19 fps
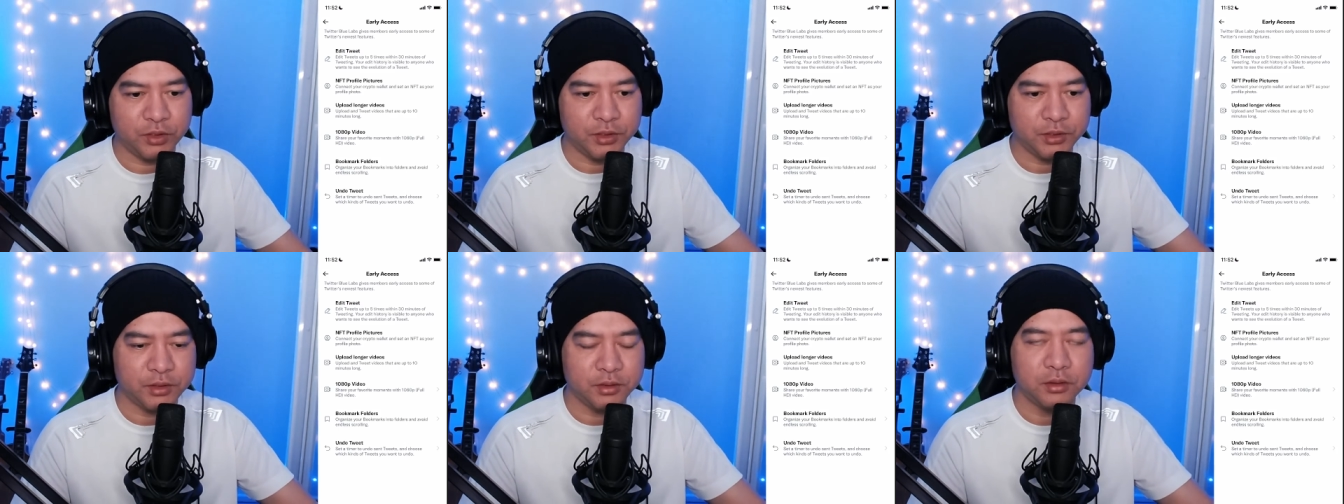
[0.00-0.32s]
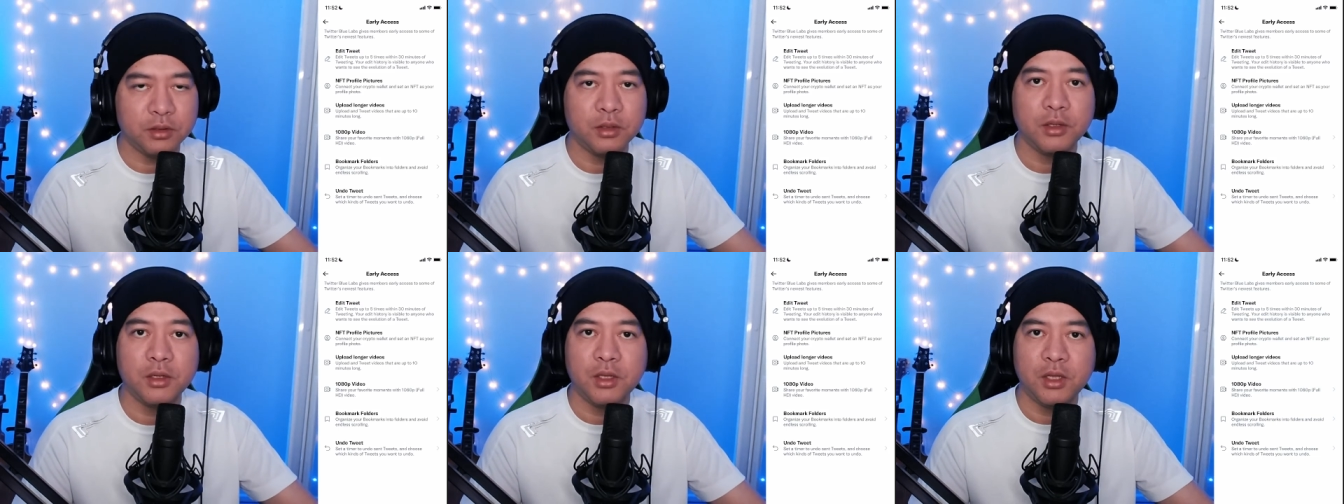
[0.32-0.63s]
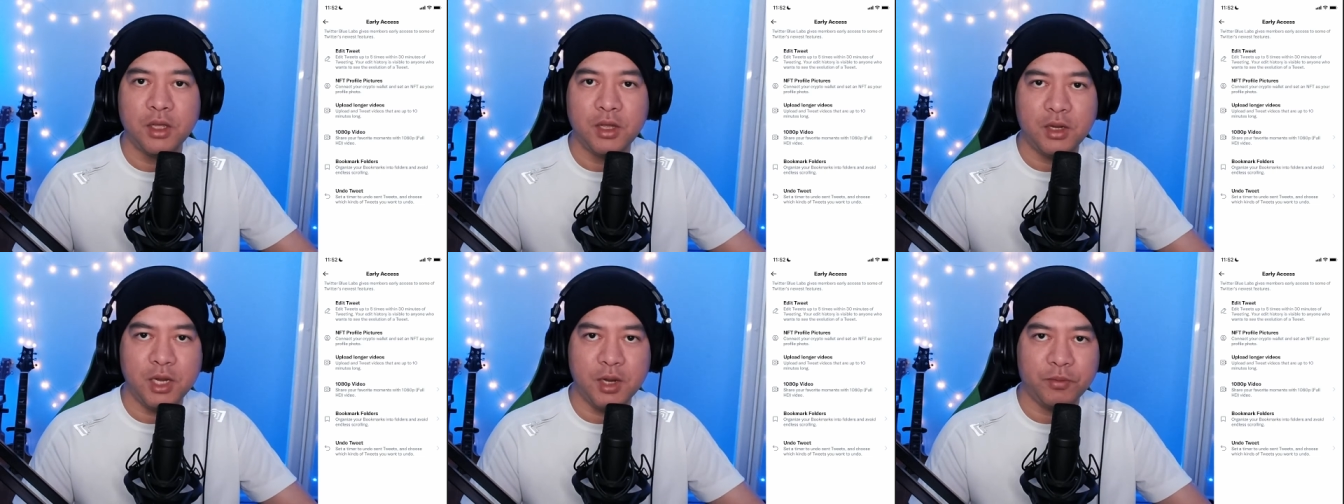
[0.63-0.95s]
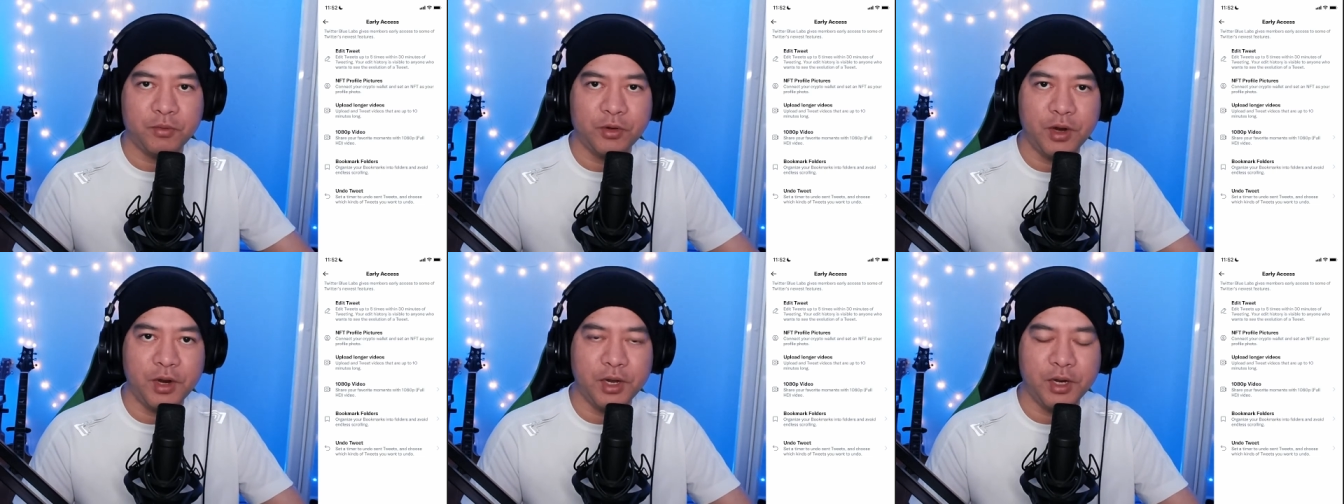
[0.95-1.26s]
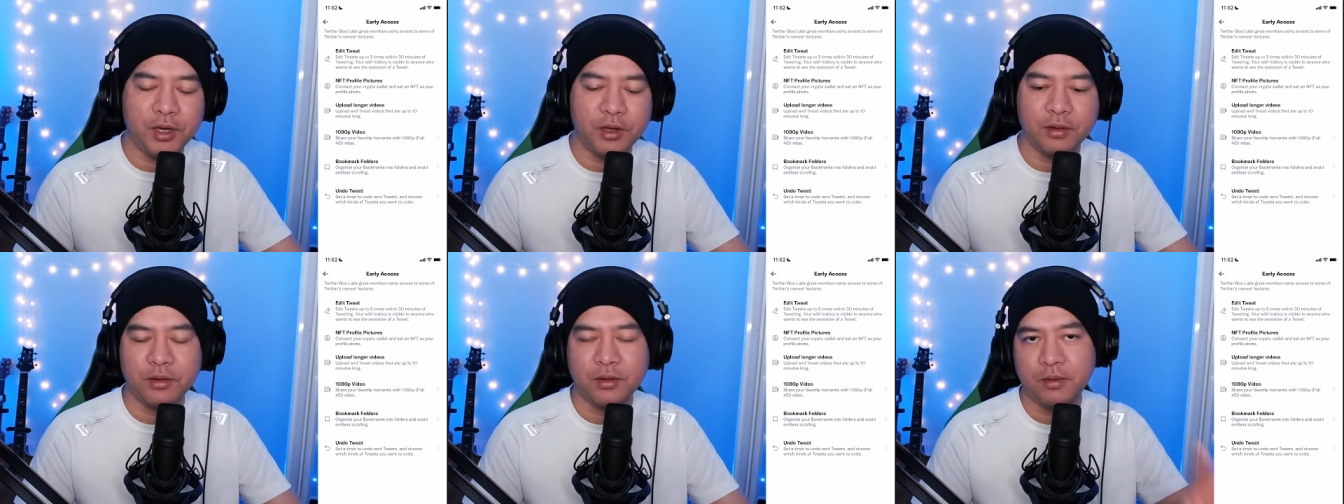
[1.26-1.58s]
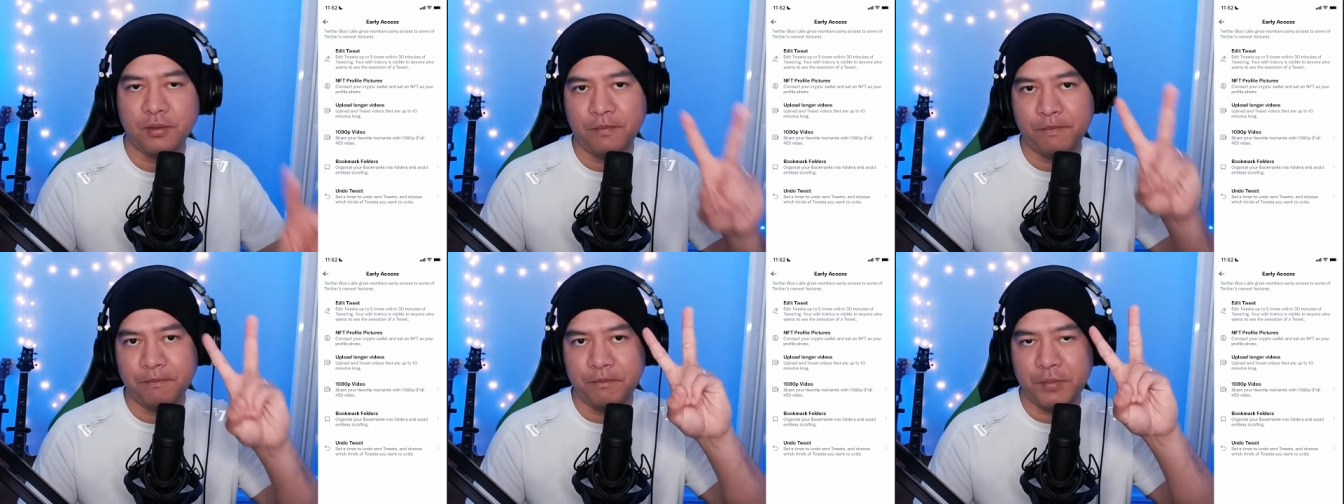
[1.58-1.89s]
Just keep creating.
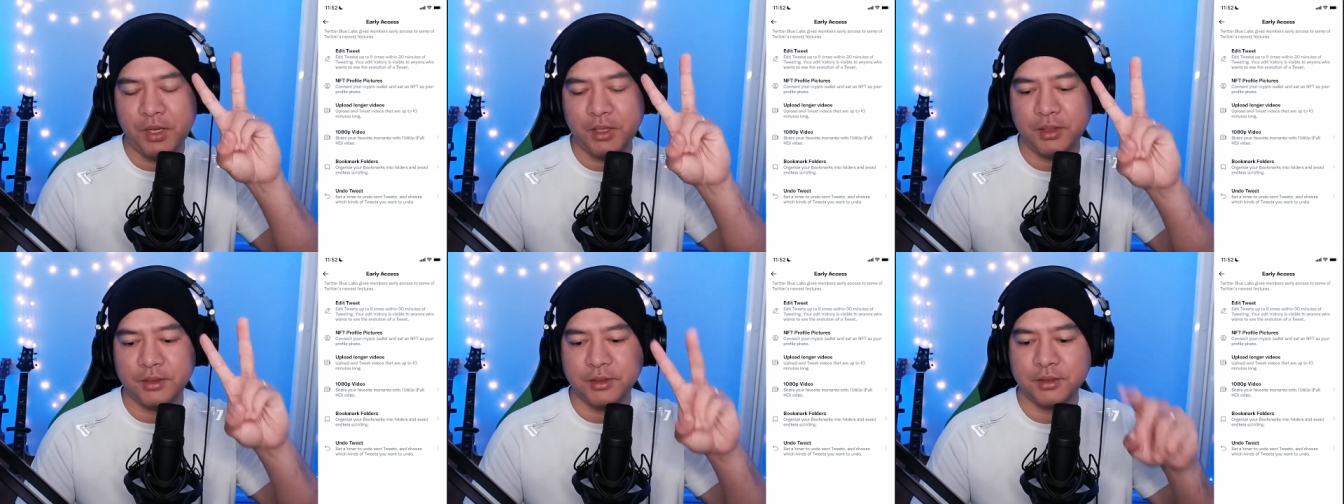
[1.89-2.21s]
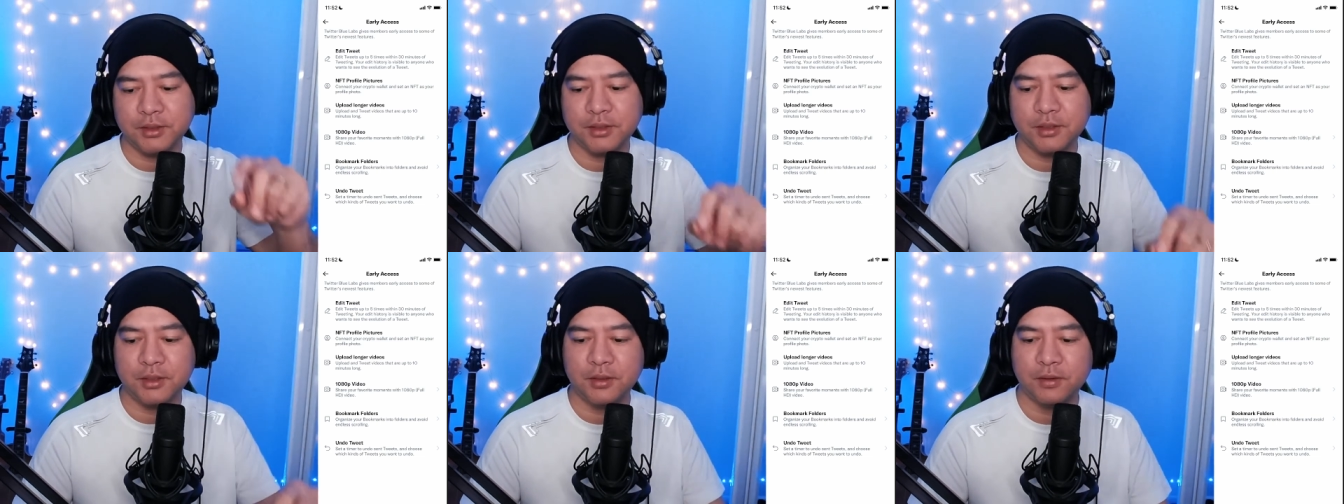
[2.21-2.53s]
Peace.